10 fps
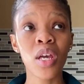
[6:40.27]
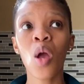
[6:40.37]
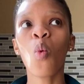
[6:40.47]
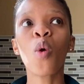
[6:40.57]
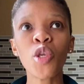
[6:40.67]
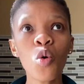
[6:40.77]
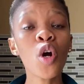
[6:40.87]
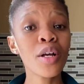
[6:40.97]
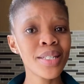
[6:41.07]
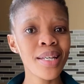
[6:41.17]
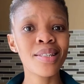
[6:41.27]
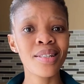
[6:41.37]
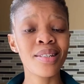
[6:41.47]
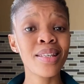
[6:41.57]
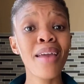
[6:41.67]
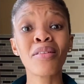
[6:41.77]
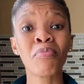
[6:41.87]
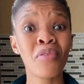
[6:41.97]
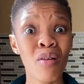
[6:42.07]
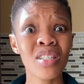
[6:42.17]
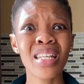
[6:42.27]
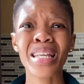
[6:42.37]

When your context is saying that brown skin